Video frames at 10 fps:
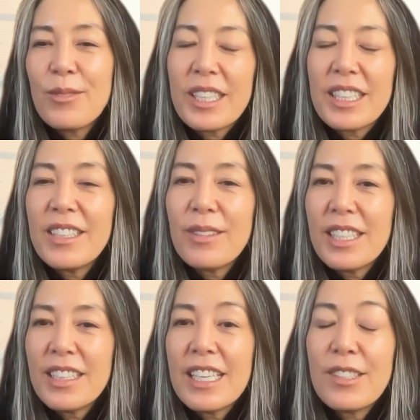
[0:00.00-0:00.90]
quickly
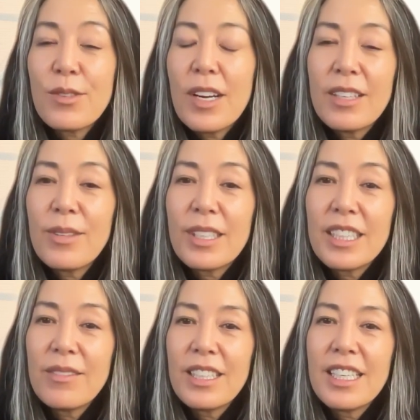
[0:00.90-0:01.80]
realize, or I
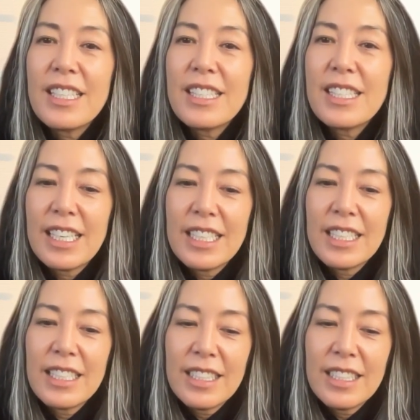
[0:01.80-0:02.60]
quickly realized that I,